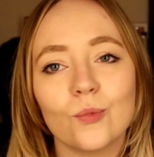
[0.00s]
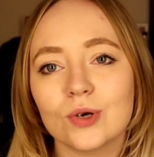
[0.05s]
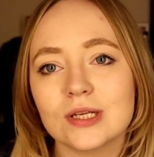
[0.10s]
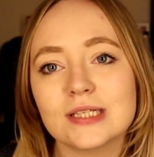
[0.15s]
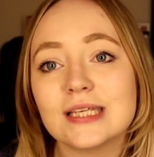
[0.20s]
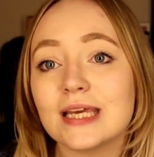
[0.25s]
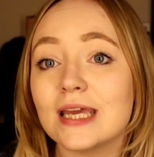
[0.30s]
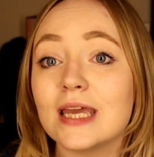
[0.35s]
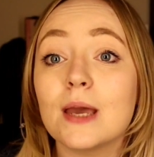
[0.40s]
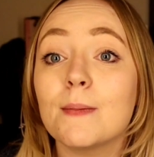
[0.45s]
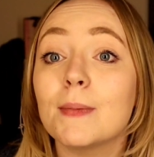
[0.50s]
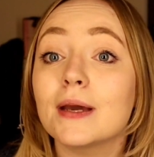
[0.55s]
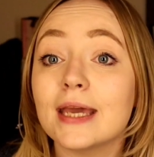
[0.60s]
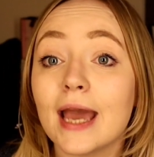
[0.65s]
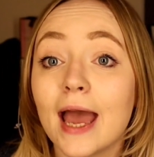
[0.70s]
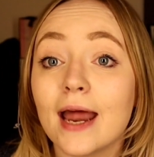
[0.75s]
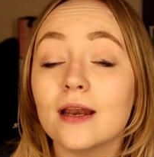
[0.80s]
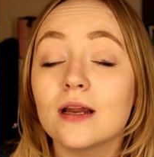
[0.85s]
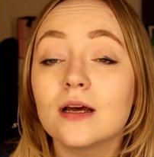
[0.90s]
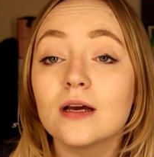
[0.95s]
want to see him
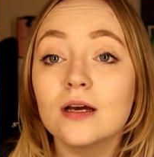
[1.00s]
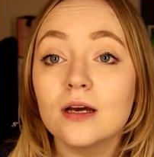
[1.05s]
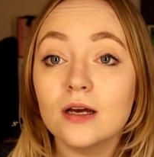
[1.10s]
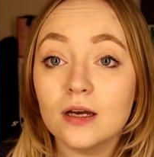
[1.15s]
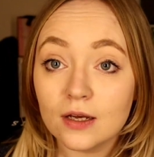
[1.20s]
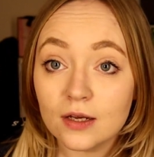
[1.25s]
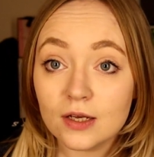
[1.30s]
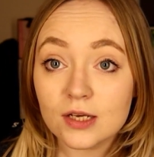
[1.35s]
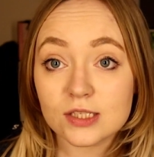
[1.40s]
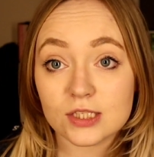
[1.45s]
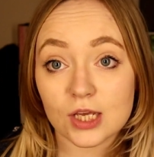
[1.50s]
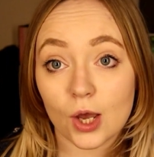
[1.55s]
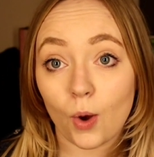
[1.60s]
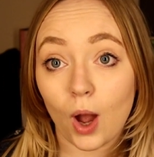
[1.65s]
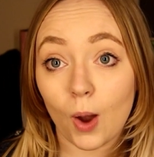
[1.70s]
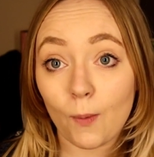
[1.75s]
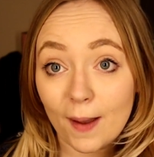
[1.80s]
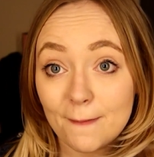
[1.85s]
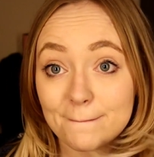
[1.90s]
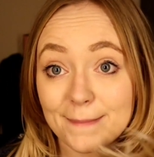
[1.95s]
again. So
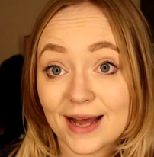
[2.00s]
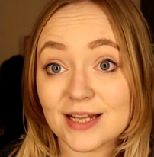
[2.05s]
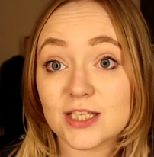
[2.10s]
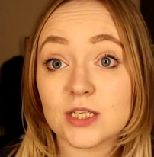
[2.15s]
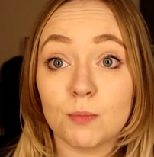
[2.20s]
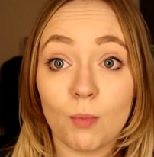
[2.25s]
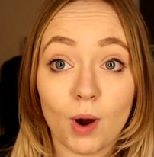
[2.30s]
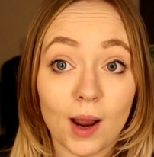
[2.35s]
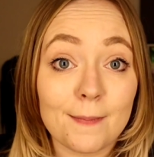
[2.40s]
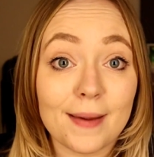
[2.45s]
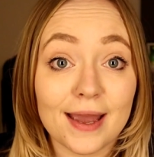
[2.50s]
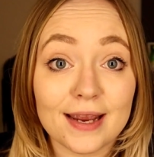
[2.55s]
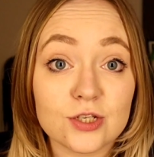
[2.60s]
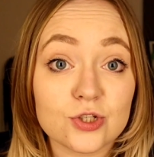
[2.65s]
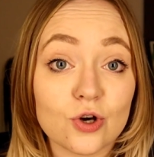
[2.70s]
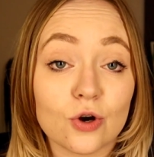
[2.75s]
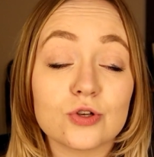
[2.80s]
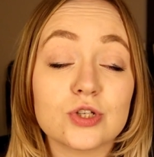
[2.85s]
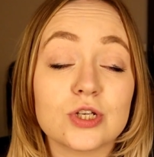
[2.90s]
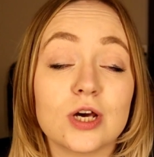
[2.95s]
I went back to my main
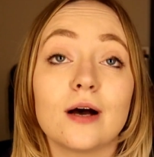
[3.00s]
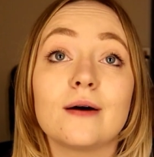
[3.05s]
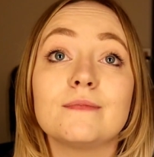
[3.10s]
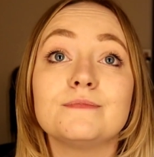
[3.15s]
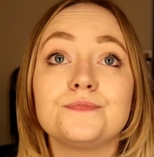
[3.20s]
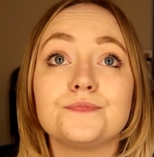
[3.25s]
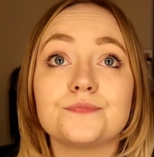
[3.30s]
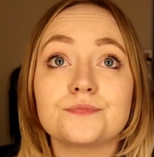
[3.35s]
doctor.